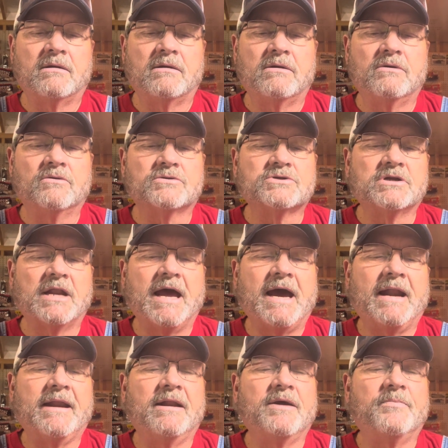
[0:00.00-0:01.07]
You'll
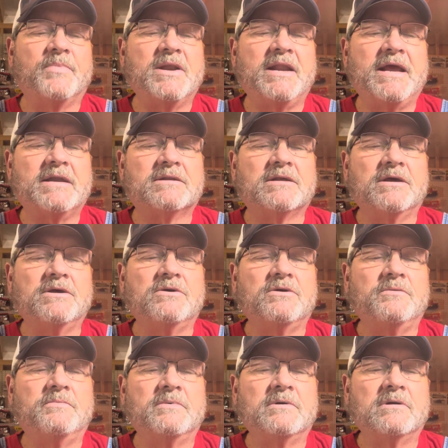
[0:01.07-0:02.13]
slide it up in that
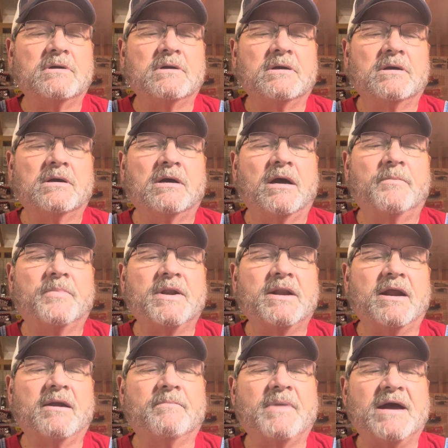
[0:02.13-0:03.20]
tube, up in
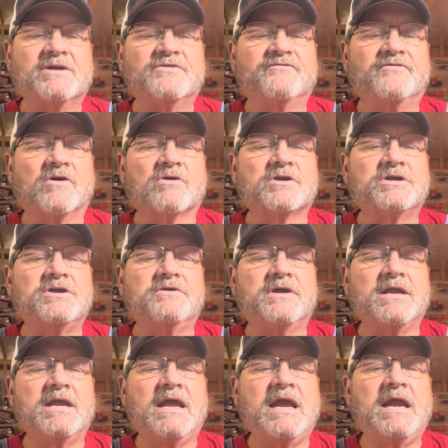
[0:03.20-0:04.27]
there about as far as you
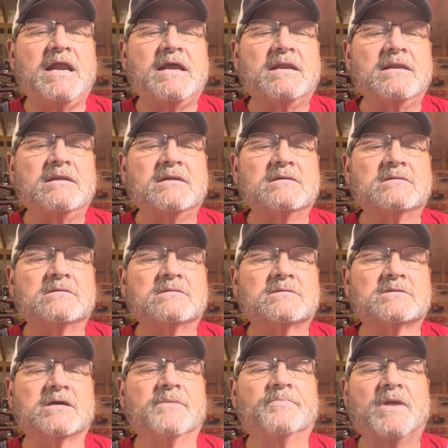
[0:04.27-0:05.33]
can get it.
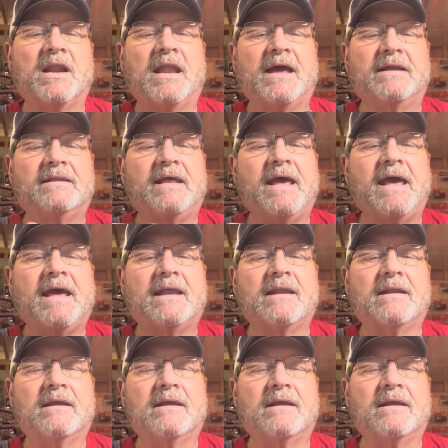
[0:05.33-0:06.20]
Something like that.